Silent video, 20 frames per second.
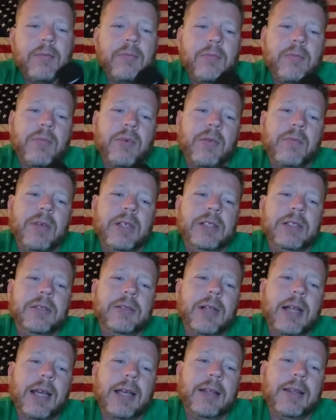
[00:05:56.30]
pretty much
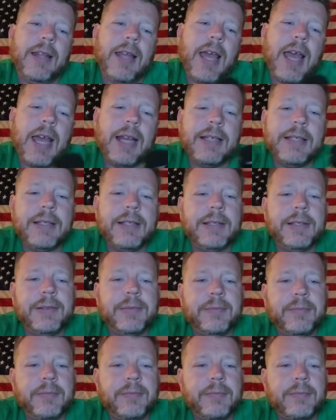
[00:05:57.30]
like that.
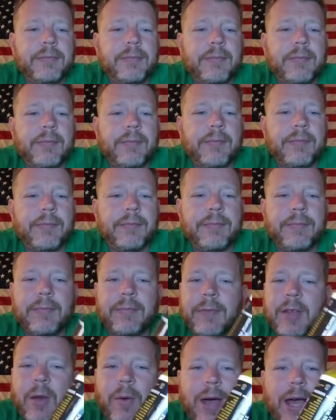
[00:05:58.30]

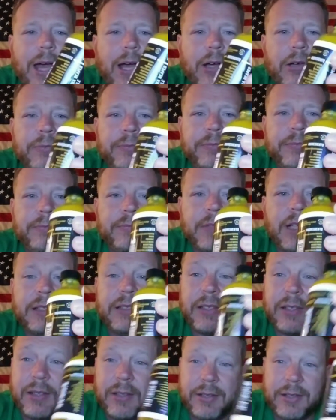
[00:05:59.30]
Wow, that's
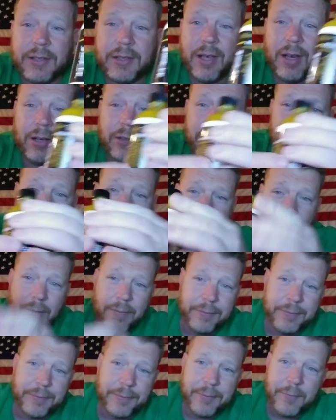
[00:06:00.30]
a good sauce, y'all.
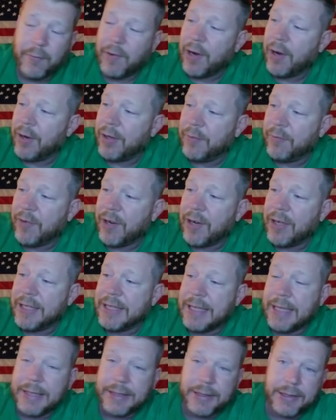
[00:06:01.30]
Very, very
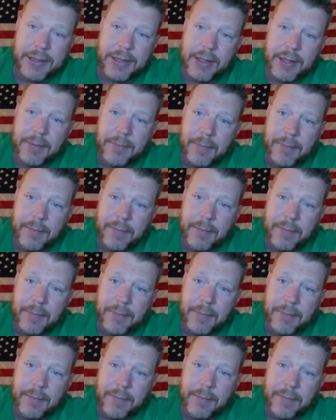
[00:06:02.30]
tasty.